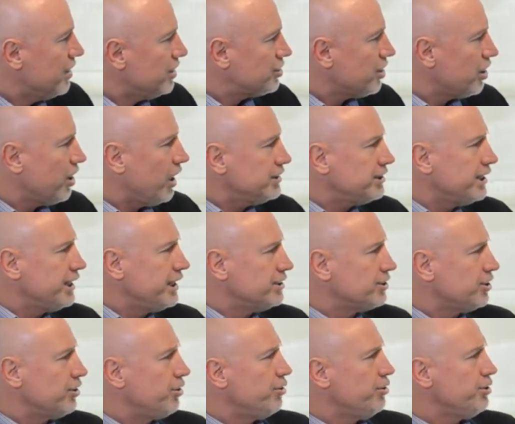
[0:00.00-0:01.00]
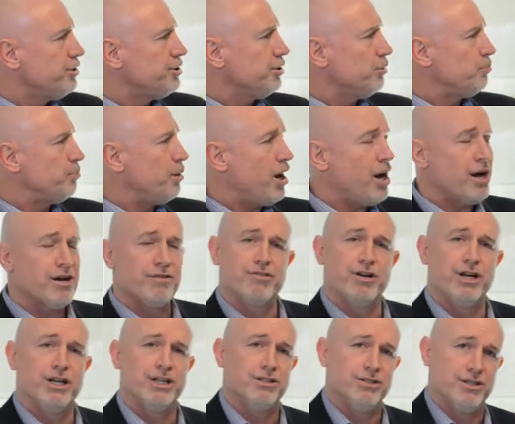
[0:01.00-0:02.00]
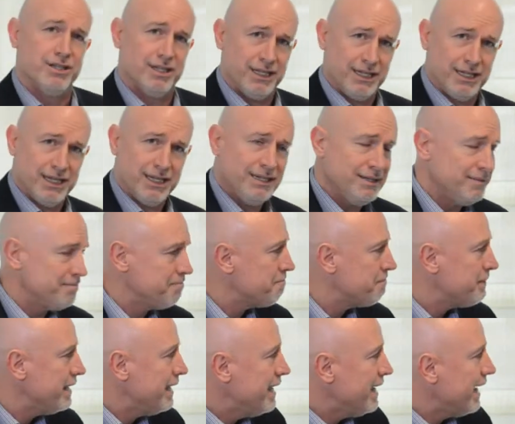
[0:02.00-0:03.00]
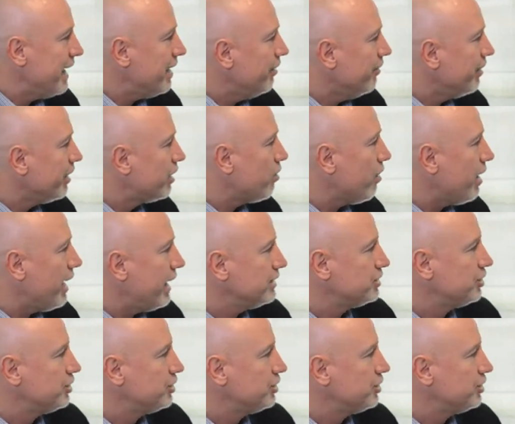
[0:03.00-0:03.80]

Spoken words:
So logic is a crucial part of critical thinking, and it requires